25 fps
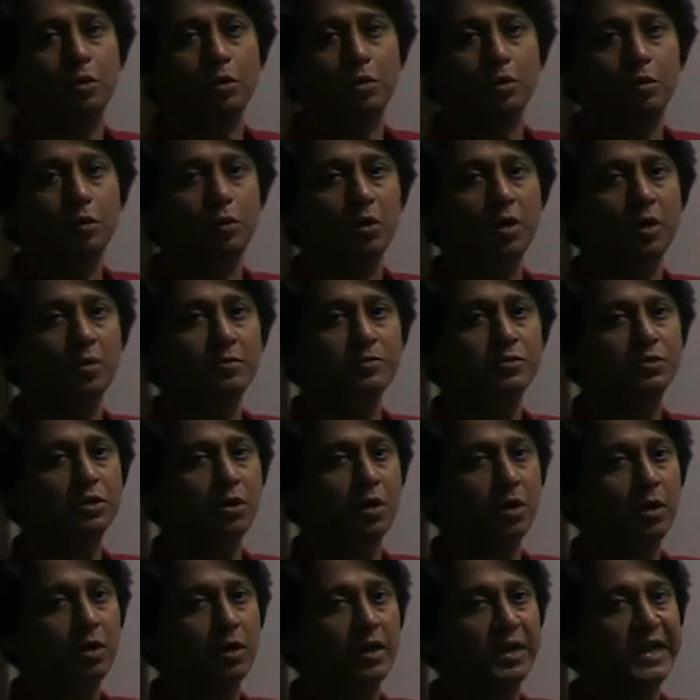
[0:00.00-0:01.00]
Coulomb's
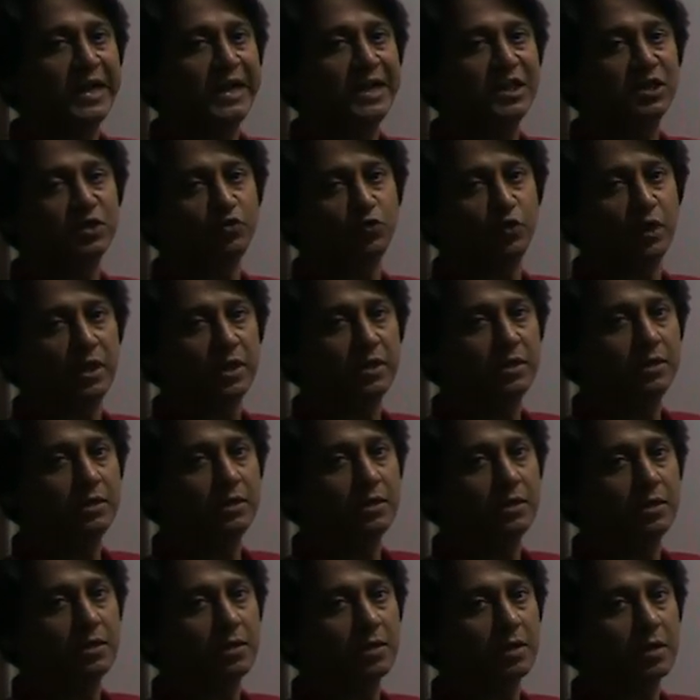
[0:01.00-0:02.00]
law deals with
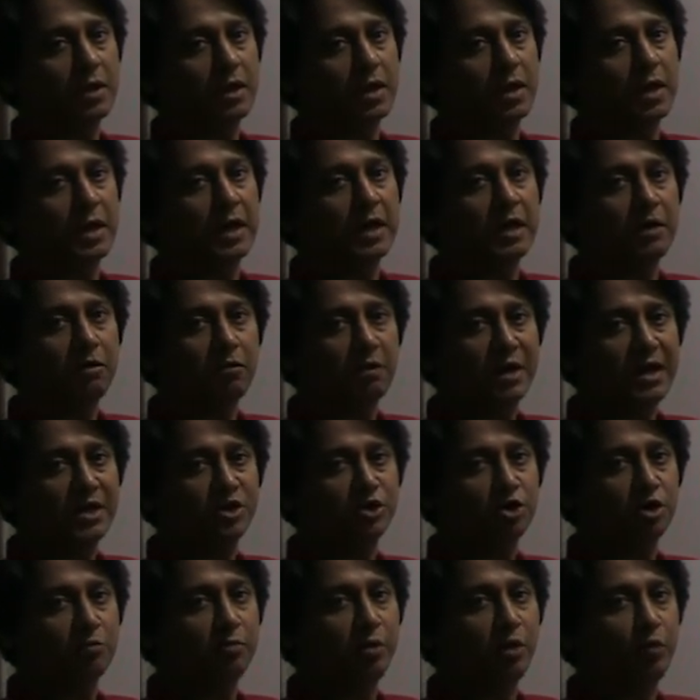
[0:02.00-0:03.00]

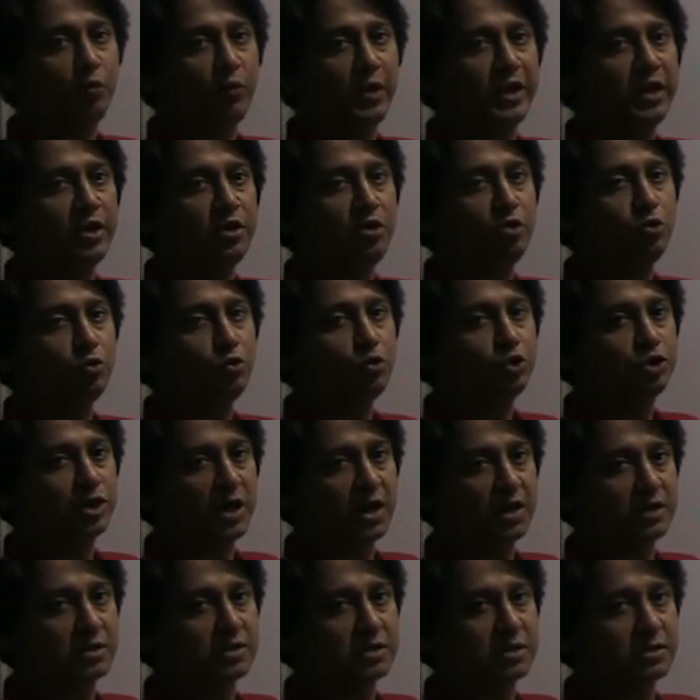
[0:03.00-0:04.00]
interaction between two
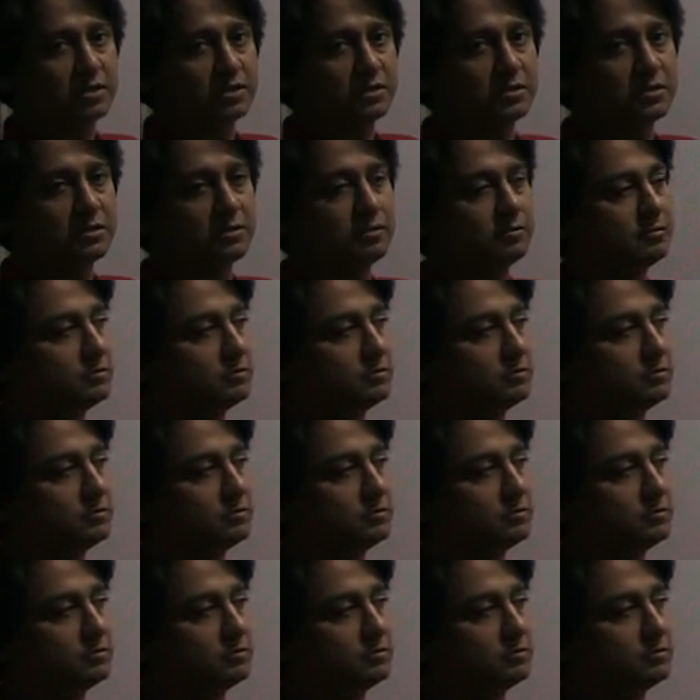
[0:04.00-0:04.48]
charges.